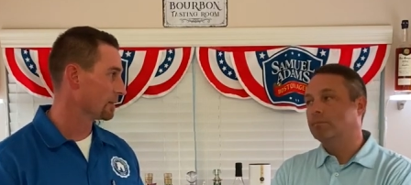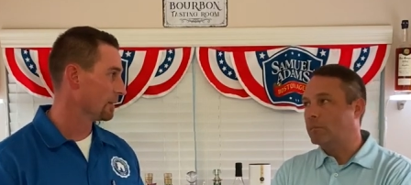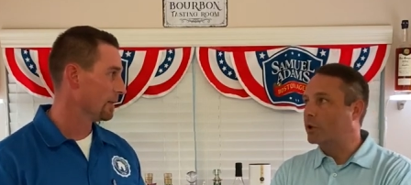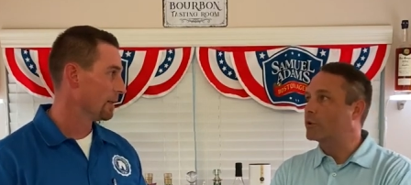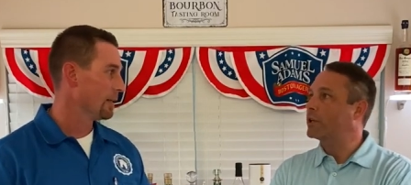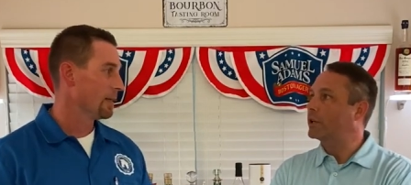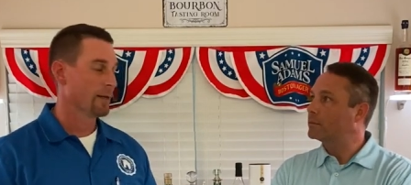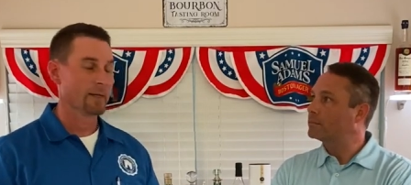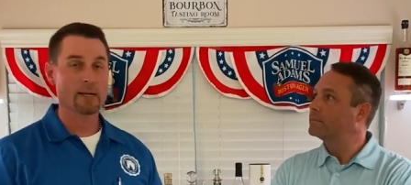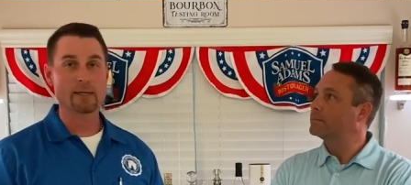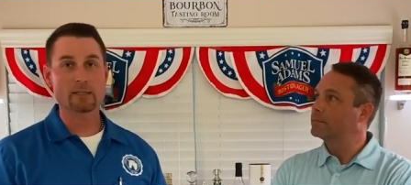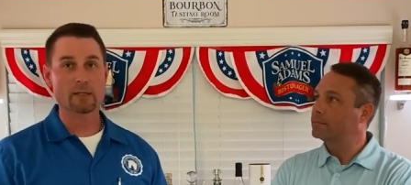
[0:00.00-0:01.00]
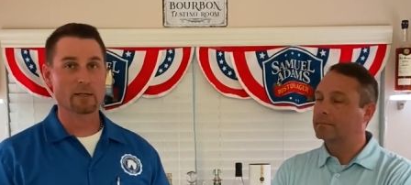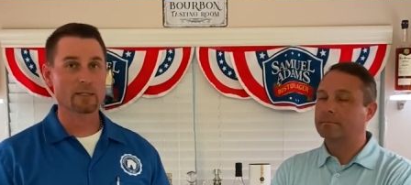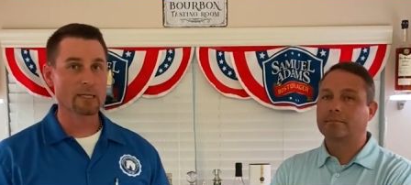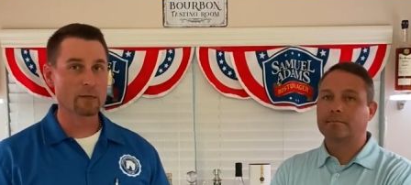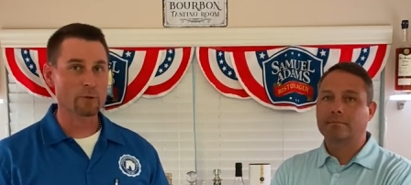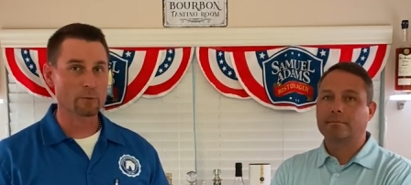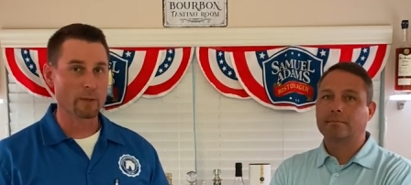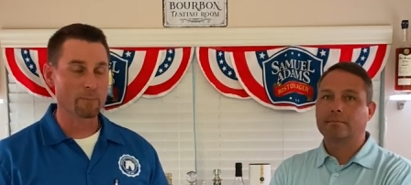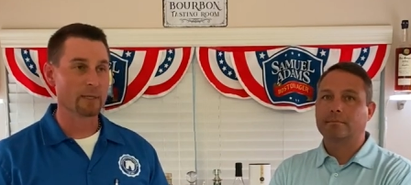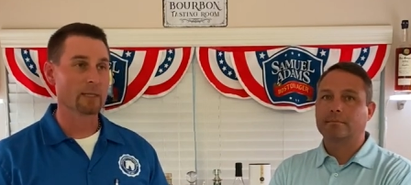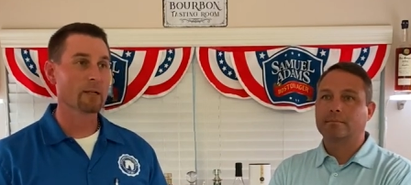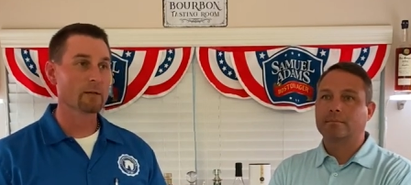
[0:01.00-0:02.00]
Speaker 1: Understand. Not necessarily the sales rep, but
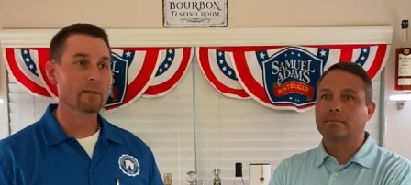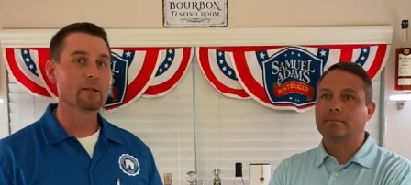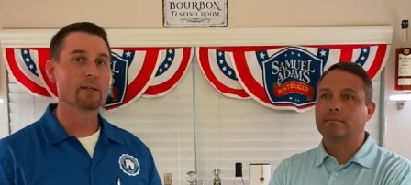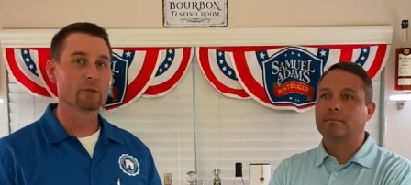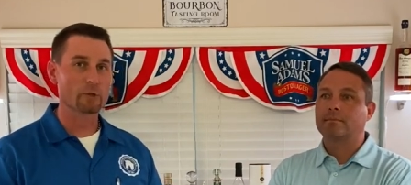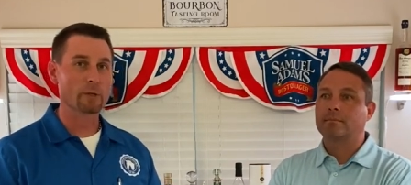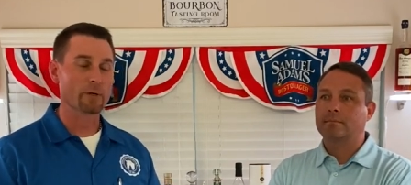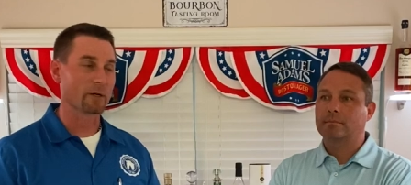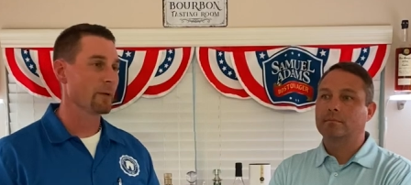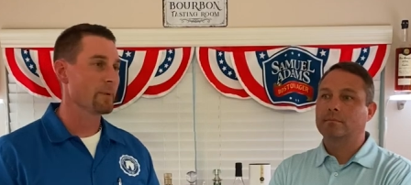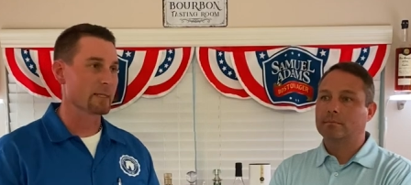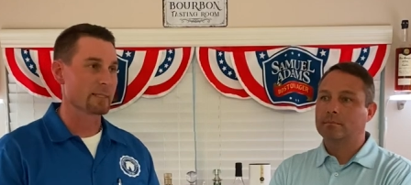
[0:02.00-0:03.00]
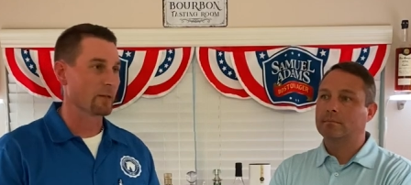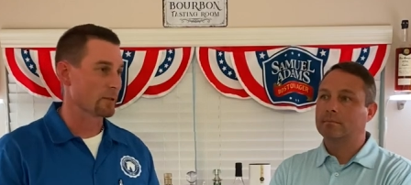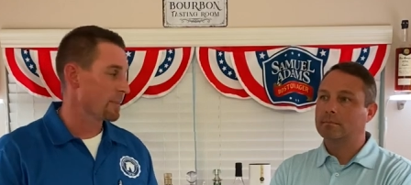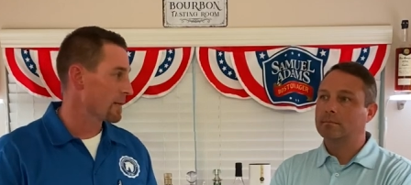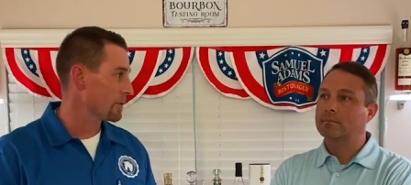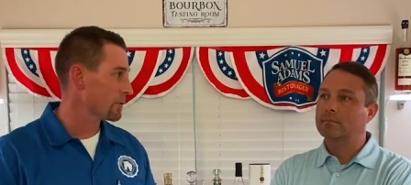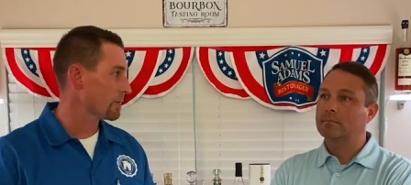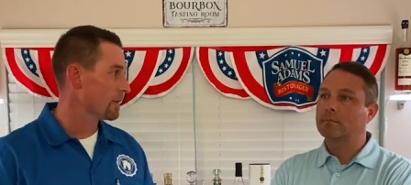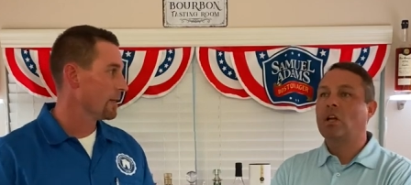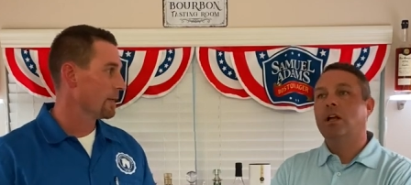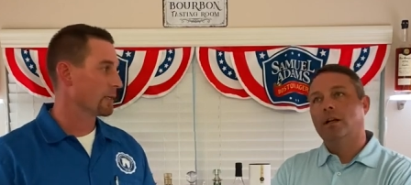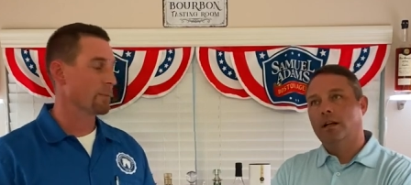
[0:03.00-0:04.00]
literally the distributor. It could be a sales manager,
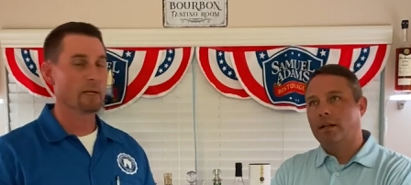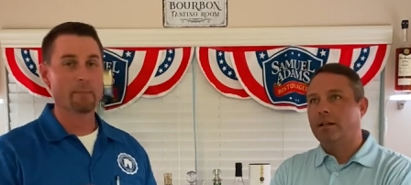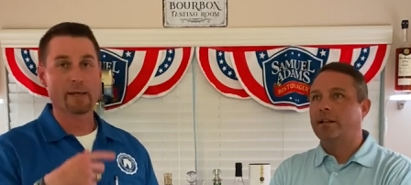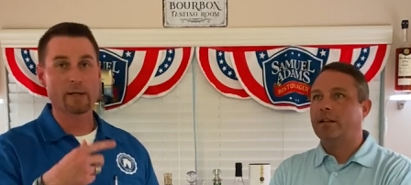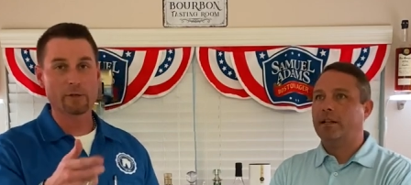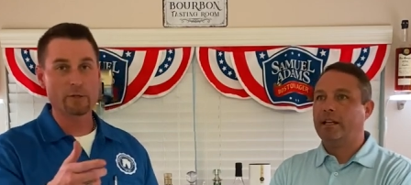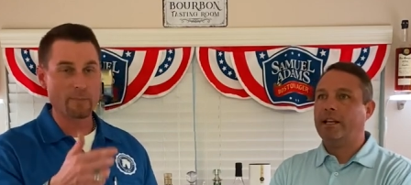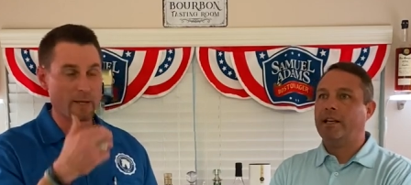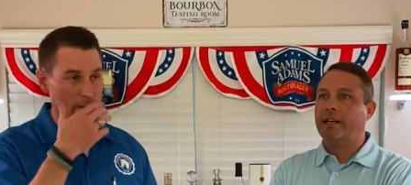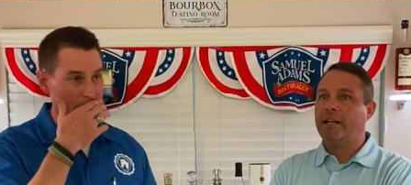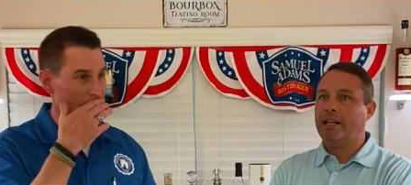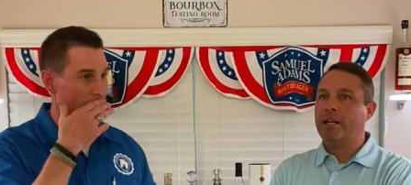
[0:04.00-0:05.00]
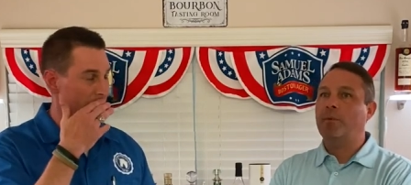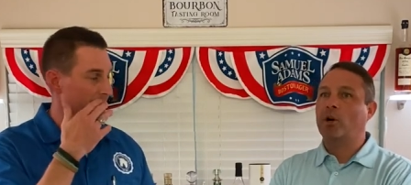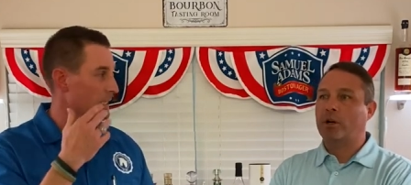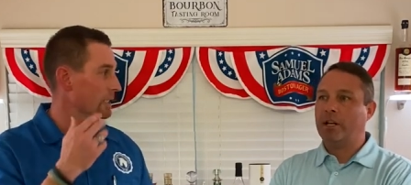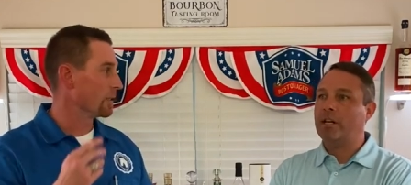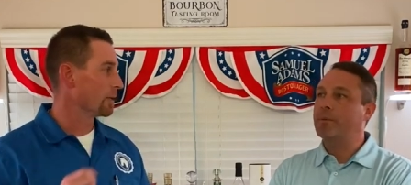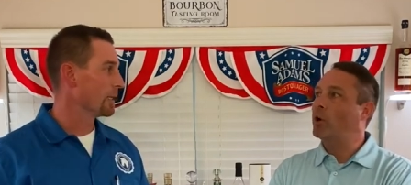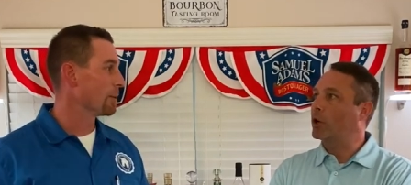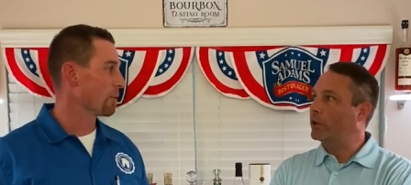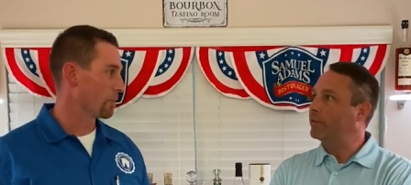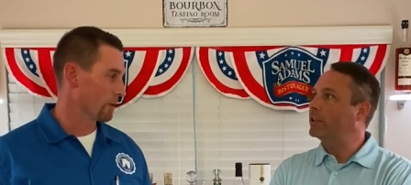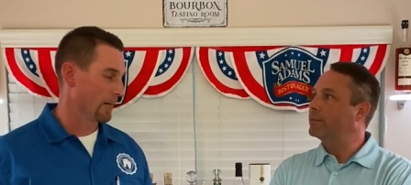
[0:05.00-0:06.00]
it could be the manager's manager. Any part, any, know, part, any part
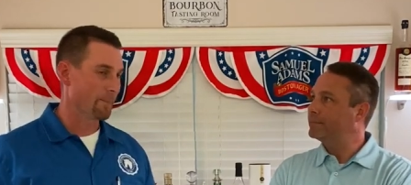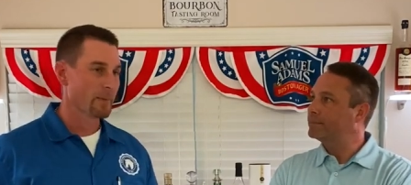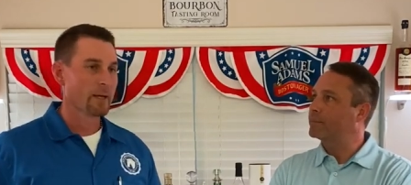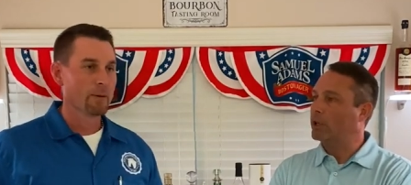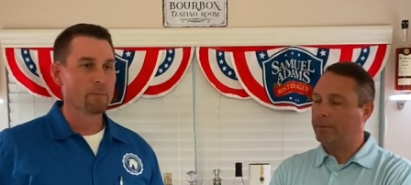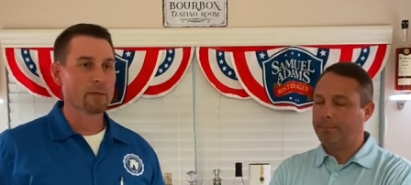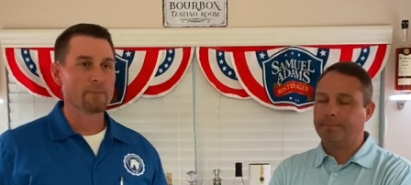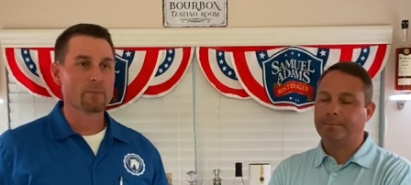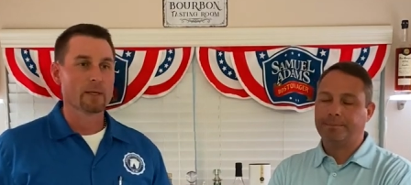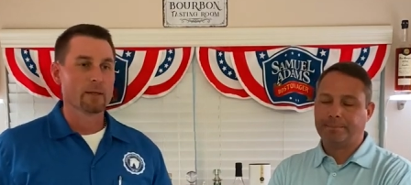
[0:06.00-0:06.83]
of right. it. Right. right. But